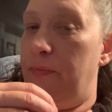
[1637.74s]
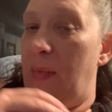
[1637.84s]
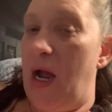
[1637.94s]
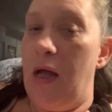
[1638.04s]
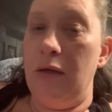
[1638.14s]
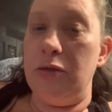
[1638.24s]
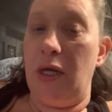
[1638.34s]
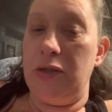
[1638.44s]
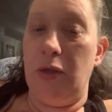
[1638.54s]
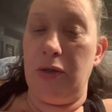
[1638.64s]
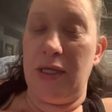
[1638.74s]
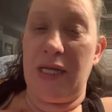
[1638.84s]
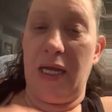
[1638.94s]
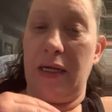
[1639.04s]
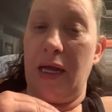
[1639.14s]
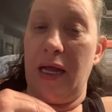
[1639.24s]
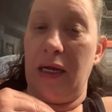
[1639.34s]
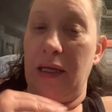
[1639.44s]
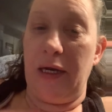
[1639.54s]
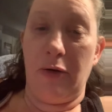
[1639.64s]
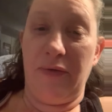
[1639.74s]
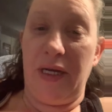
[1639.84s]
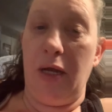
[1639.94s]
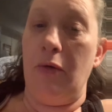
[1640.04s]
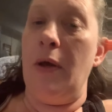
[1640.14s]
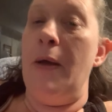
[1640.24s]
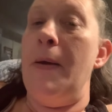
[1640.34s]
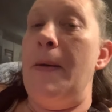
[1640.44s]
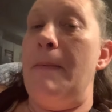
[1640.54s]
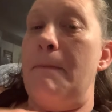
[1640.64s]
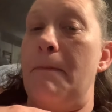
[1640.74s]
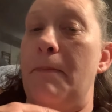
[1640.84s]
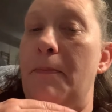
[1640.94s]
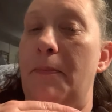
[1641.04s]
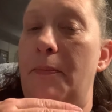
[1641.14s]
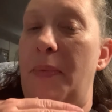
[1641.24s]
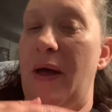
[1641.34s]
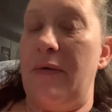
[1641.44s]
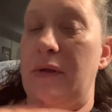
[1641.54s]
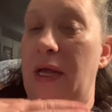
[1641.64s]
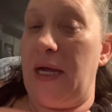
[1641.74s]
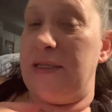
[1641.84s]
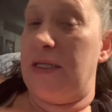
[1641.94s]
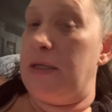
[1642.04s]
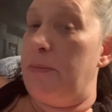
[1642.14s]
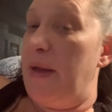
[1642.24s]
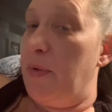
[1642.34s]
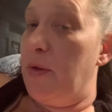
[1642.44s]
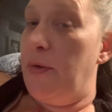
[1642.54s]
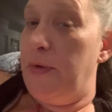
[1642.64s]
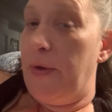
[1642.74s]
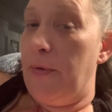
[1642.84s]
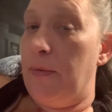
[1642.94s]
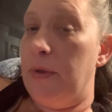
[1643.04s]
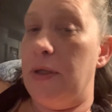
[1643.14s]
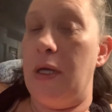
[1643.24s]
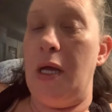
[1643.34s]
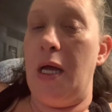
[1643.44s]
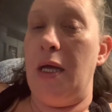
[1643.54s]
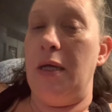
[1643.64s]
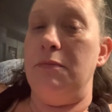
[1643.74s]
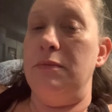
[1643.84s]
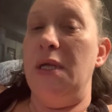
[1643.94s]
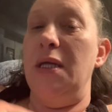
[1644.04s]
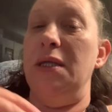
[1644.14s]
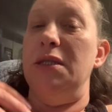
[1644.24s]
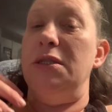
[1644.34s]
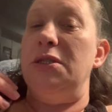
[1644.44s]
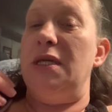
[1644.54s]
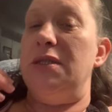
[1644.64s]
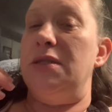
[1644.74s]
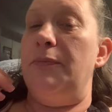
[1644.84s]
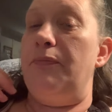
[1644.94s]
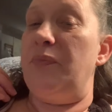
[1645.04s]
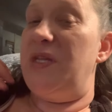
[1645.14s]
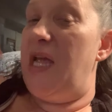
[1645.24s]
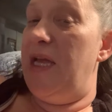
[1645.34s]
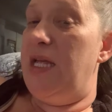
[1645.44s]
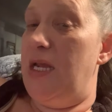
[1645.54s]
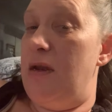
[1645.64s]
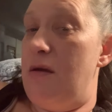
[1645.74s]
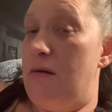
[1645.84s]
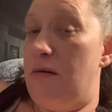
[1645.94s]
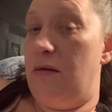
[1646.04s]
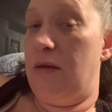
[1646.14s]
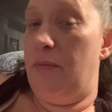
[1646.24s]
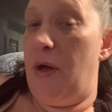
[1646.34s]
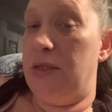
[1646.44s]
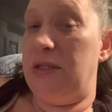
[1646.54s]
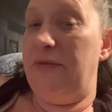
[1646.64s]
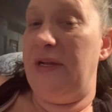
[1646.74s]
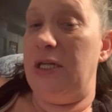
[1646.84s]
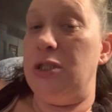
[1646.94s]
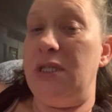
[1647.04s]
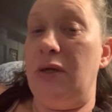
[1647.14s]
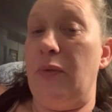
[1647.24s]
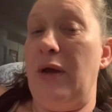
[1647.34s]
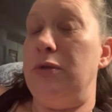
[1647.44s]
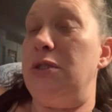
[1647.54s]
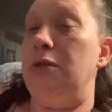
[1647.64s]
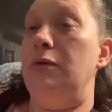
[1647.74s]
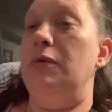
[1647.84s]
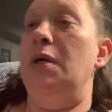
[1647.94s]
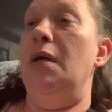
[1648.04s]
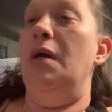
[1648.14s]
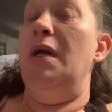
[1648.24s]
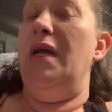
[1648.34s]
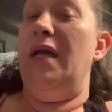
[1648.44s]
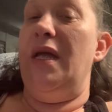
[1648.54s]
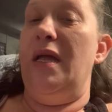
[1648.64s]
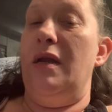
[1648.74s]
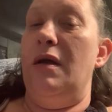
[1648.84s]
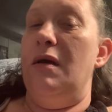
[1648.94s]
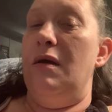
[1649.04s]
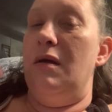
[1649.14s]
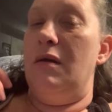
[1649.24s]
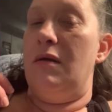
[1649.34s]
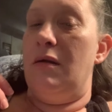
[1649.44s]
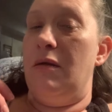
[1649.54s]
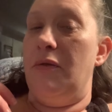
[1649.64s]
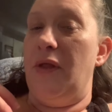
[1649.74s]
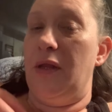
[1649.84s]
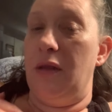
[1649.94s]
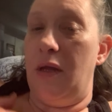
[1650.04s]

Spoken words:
I'll try to address that in a later video. But like I said, the people who do, just take in all the positive energy around you and all the